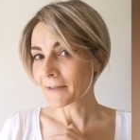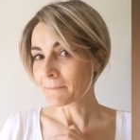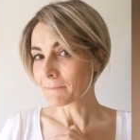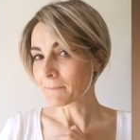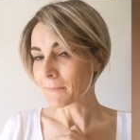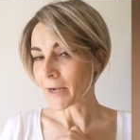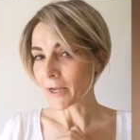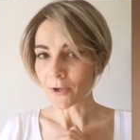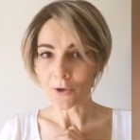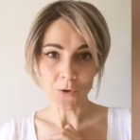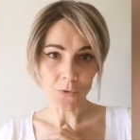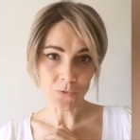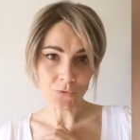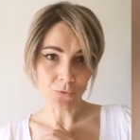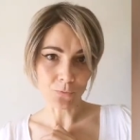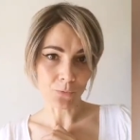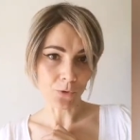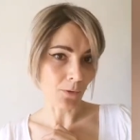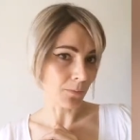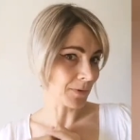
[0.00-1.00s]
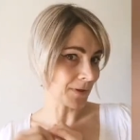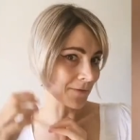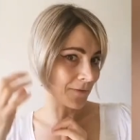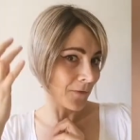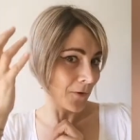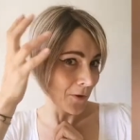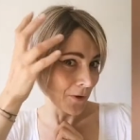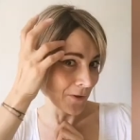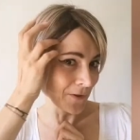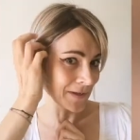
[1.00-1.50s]
my go-to probably
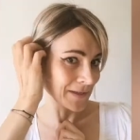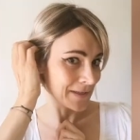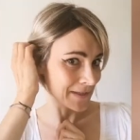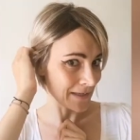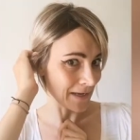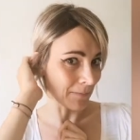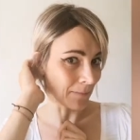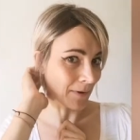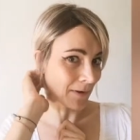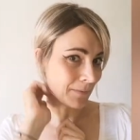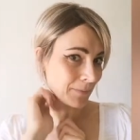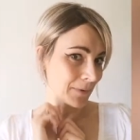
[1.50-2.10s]
for the summer,